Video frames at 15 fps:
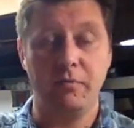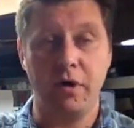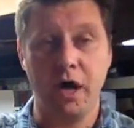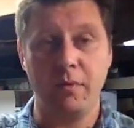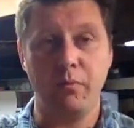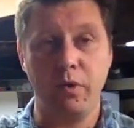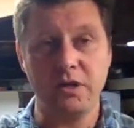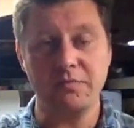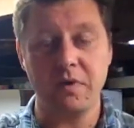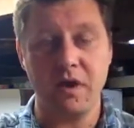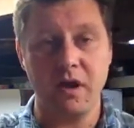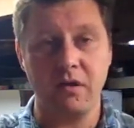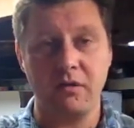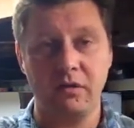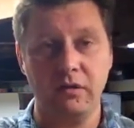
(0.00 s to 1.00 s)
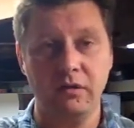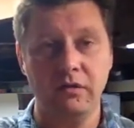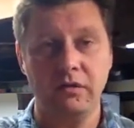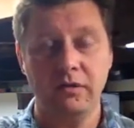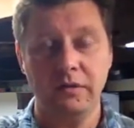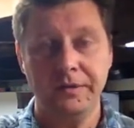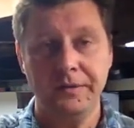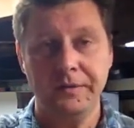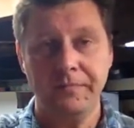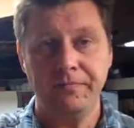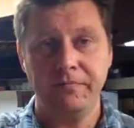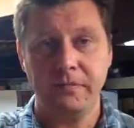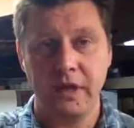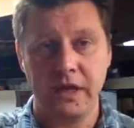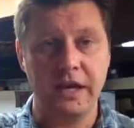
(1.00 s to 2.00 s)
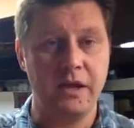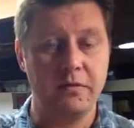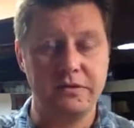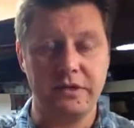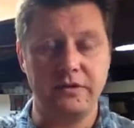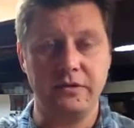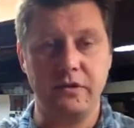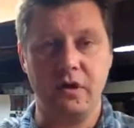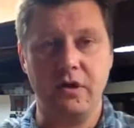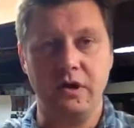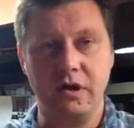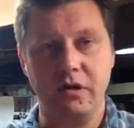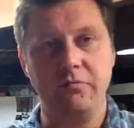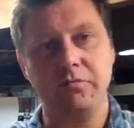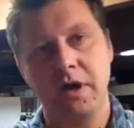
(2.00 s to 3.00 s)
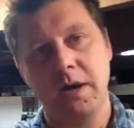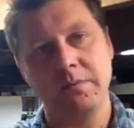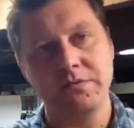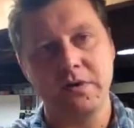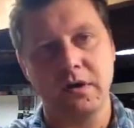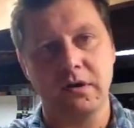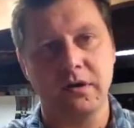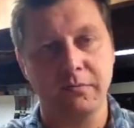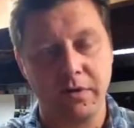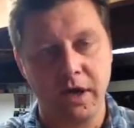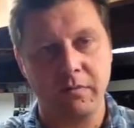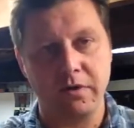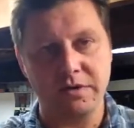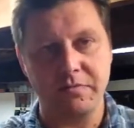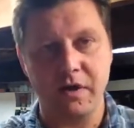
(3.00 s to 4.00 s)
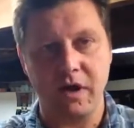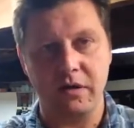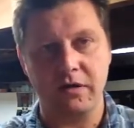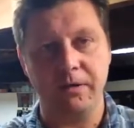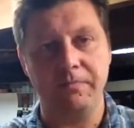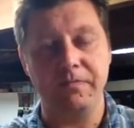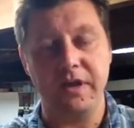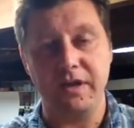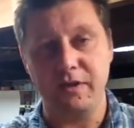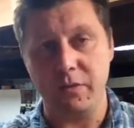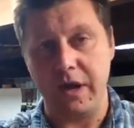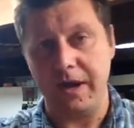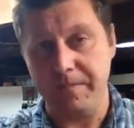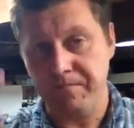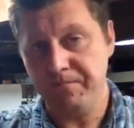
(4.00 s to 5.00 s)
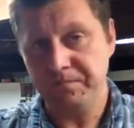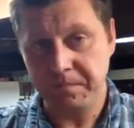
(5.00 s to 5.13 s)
Bob was my uncle, and he was out the door. You know, Bob's your uncle, Bob was my uncle. Either way,